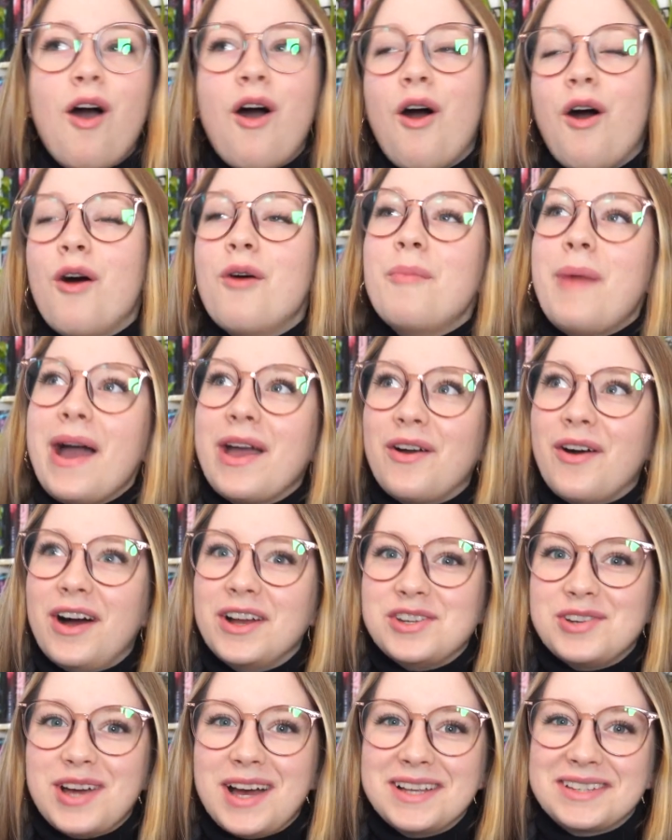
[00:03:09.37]
Oh my
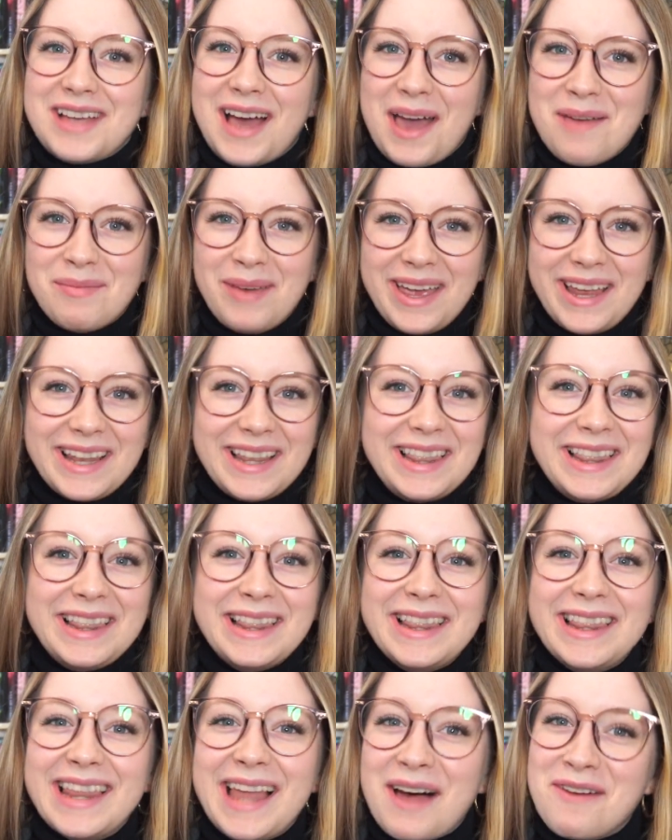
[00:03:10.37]
god, you guys, I'm in
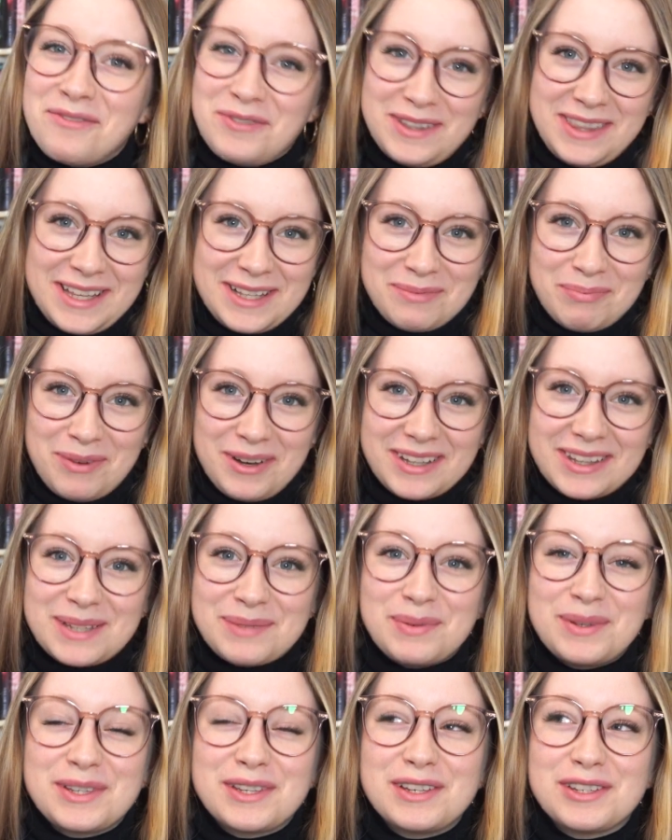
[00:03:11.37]
love with this book.
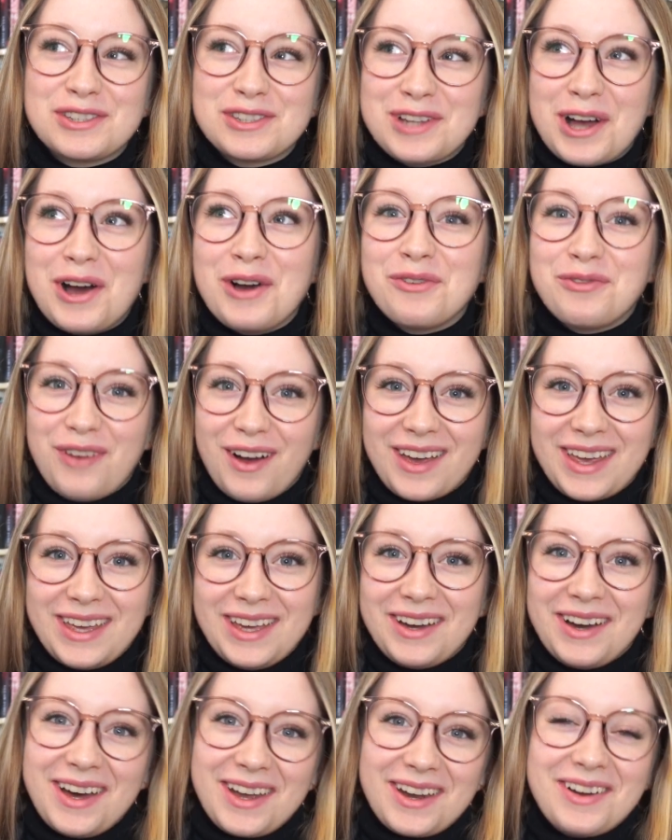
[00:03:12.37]
This was so
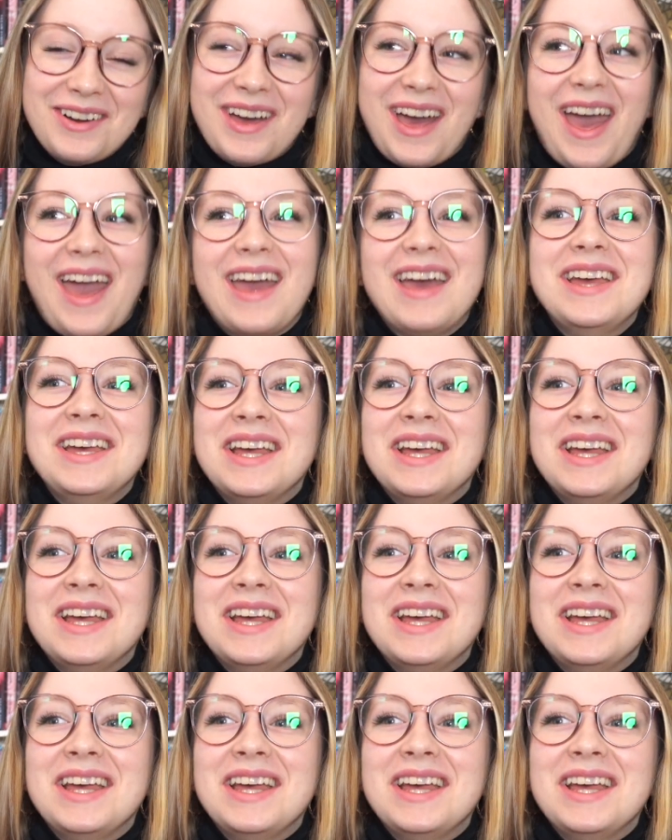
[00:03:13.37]
fucking good, okay?